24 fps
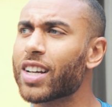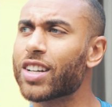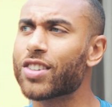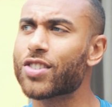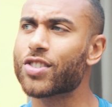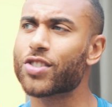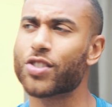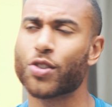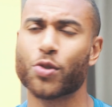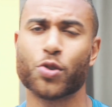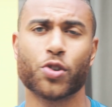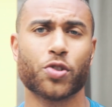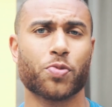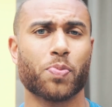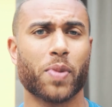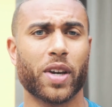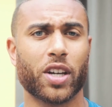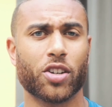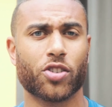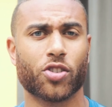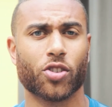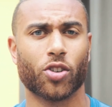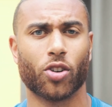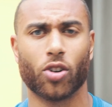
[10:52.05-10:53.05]
So just
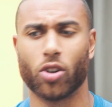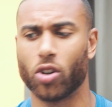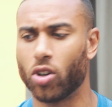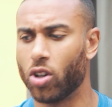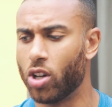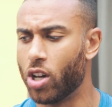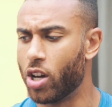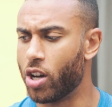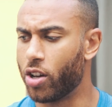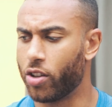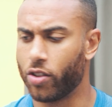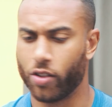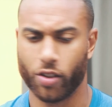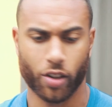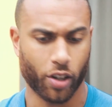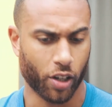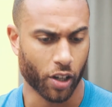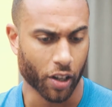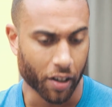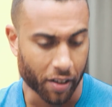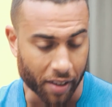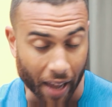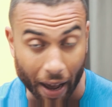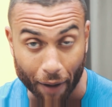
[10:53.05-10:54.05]
make sure that
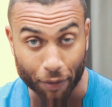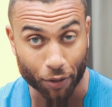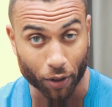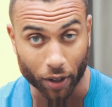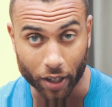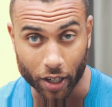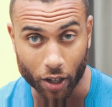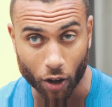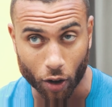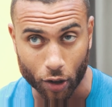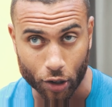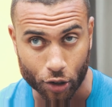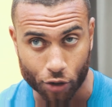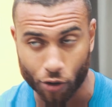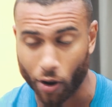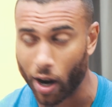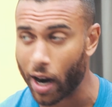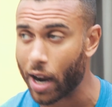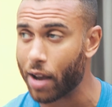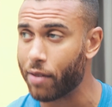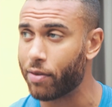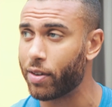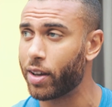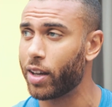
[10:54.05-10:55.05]
you're definitely not
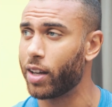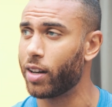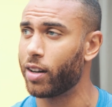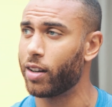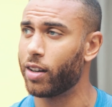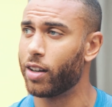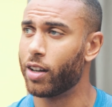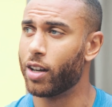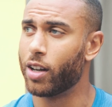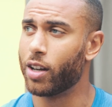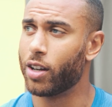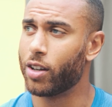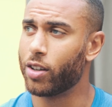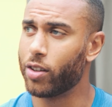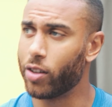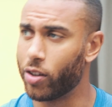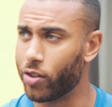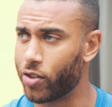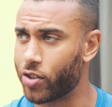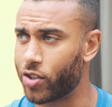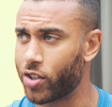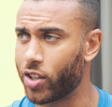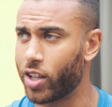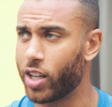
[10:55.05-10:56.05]
driving,
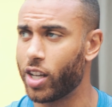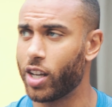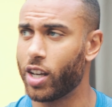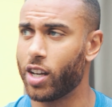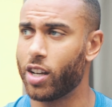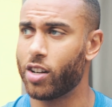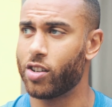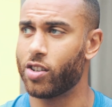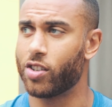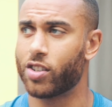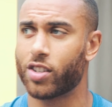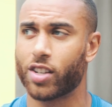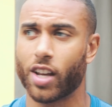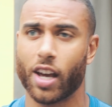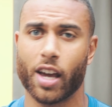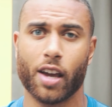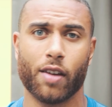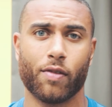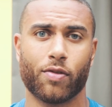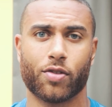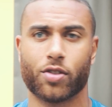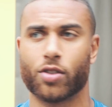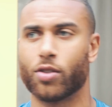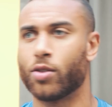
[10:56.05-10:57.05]
you're seated, you're
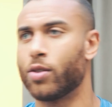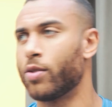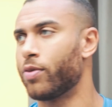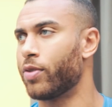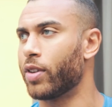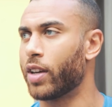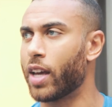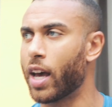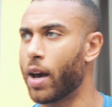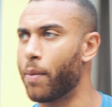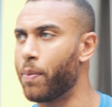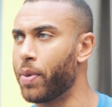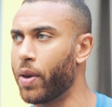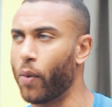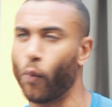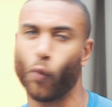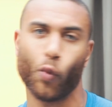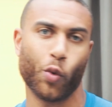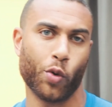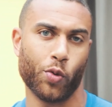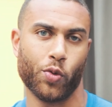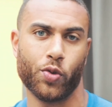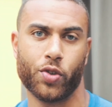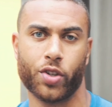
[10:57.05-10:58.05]
safe, so if you get a bit
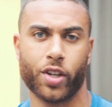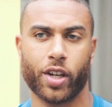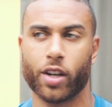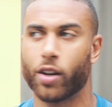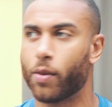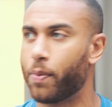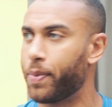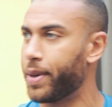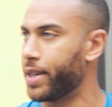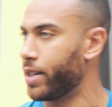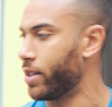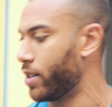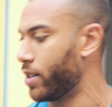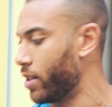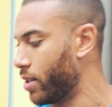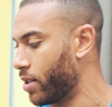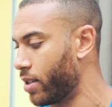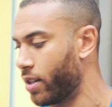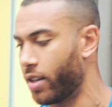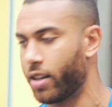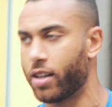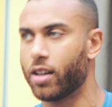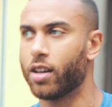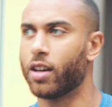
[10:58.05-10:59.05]
woozy or a bit
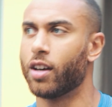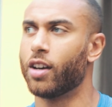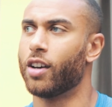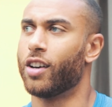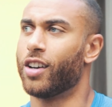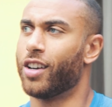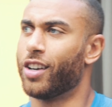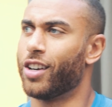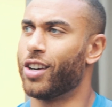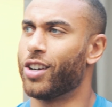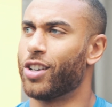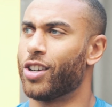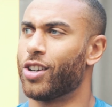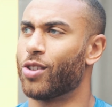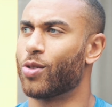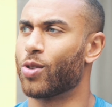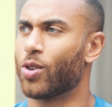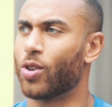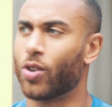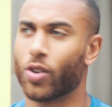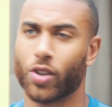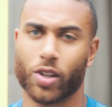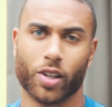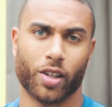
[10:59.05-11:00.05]
dizzy, you're
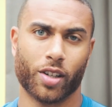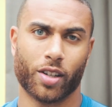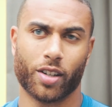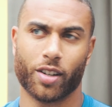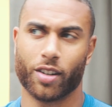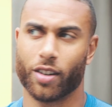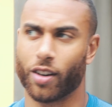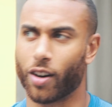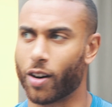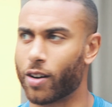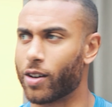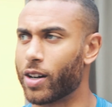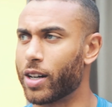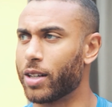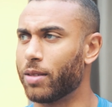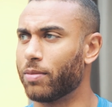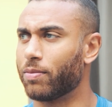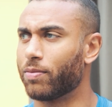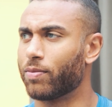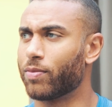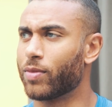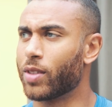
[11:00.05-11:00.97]
all good, all right?